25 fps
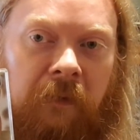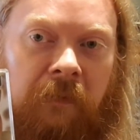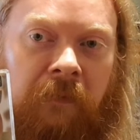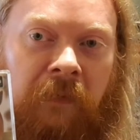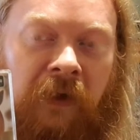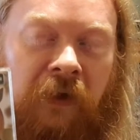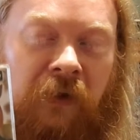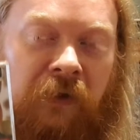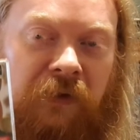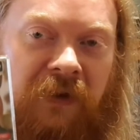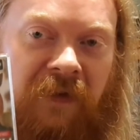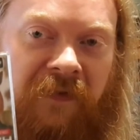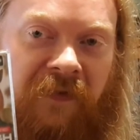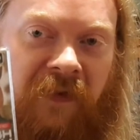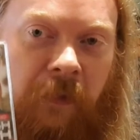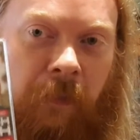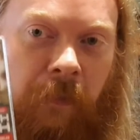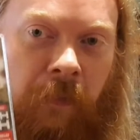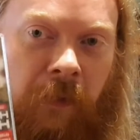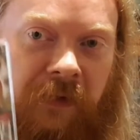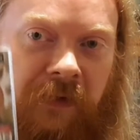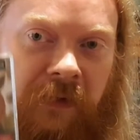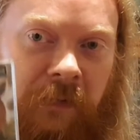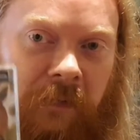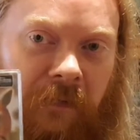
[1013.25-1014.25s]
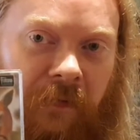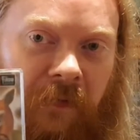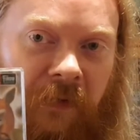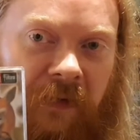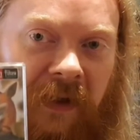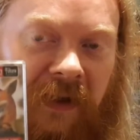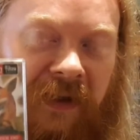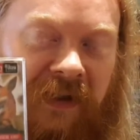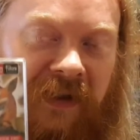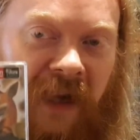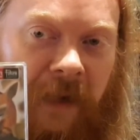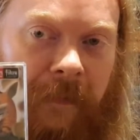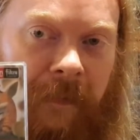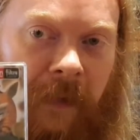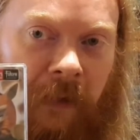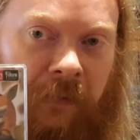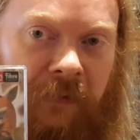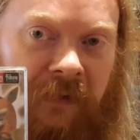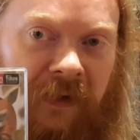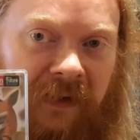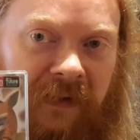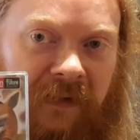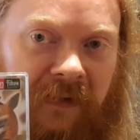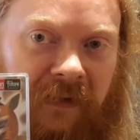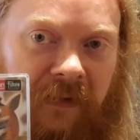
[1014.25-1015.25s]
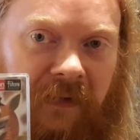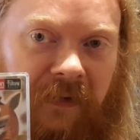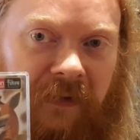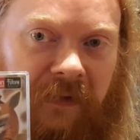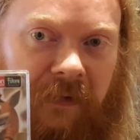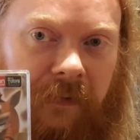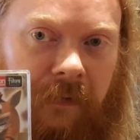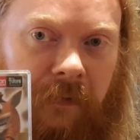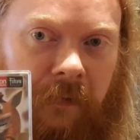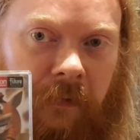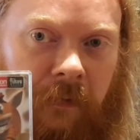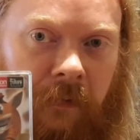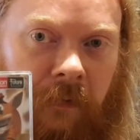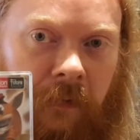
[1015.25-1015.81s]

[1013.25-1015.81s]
Because if it wasn't for the demo discs